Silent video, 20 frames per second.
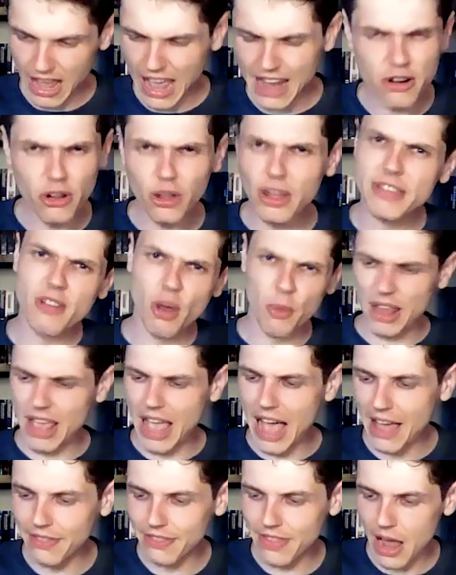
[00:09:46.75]
It's not really a
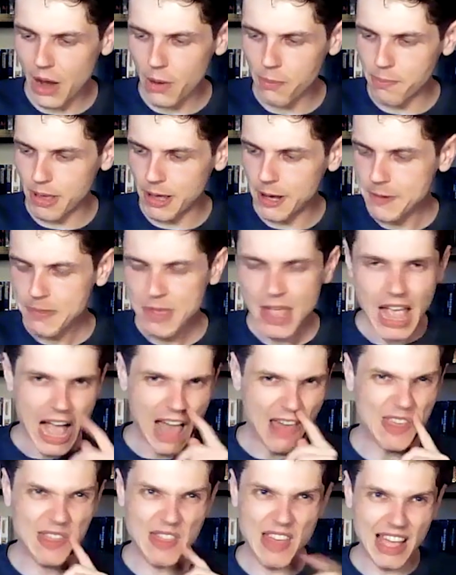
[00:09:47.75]
handout, but
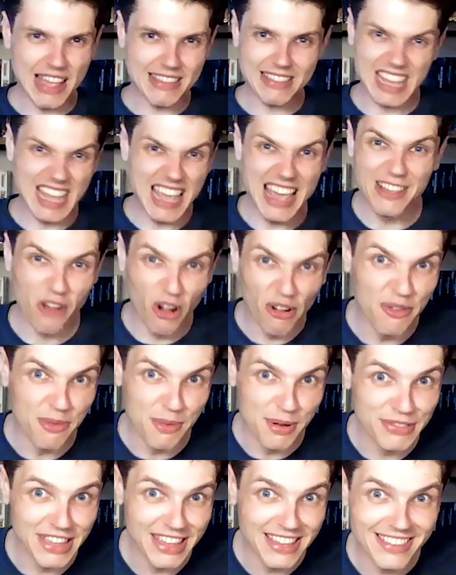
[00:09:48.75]
I think that is the case often
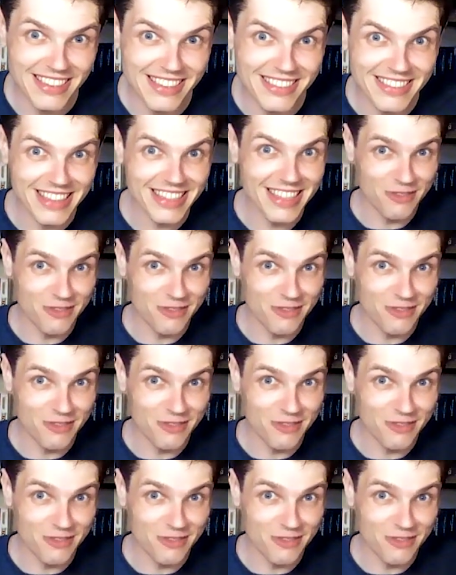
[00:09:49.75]
with DCC.